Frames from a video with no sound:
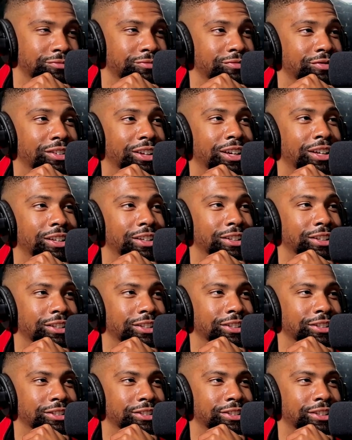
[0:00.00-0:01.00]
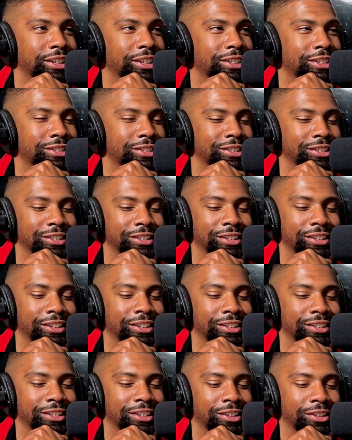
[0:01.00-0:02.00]
That is actually a
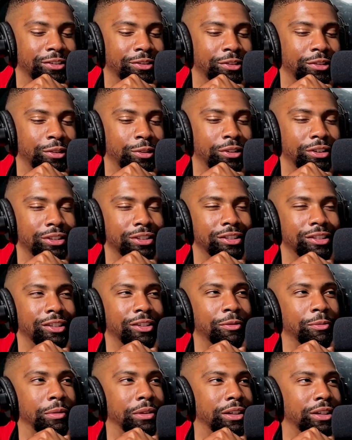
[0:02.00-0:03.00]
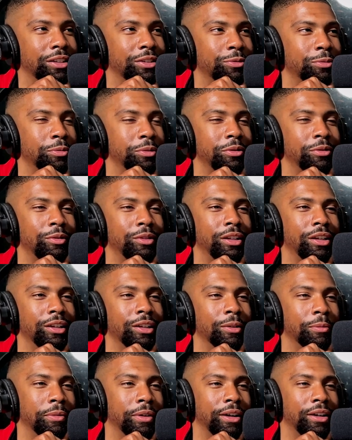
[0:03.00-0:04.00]
tough question, because when you think
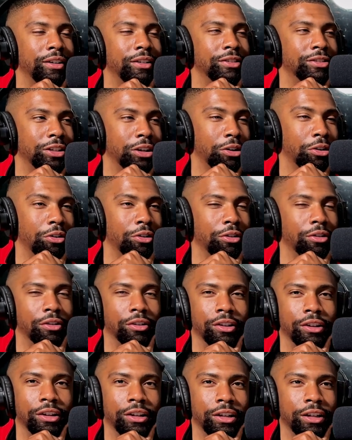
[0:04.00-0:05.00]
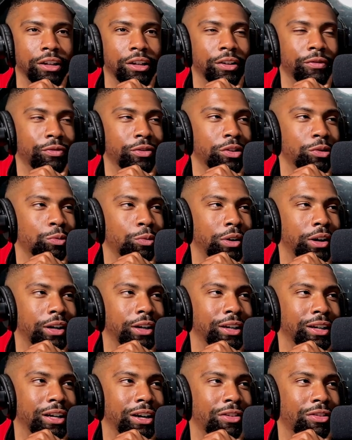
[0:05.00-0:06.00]
about it, it's like, oh, just working
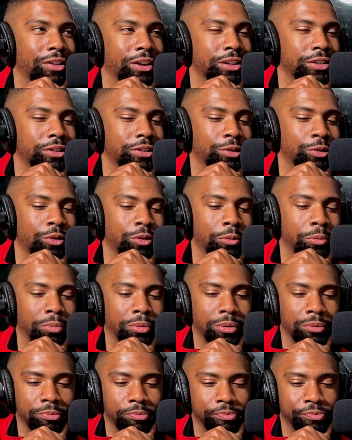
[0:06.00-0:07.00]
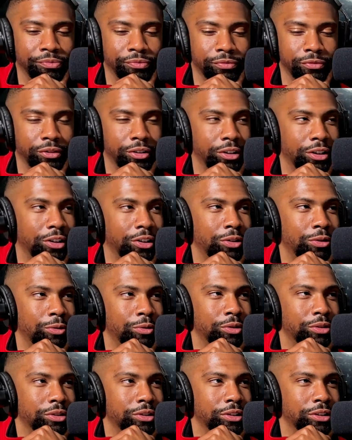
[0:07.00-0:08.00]
together as a group,
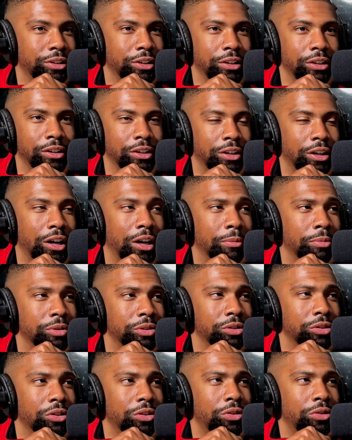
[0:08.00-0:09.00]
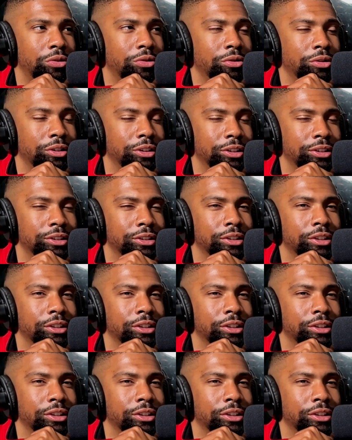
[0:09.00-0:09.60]
to accomplish a goal.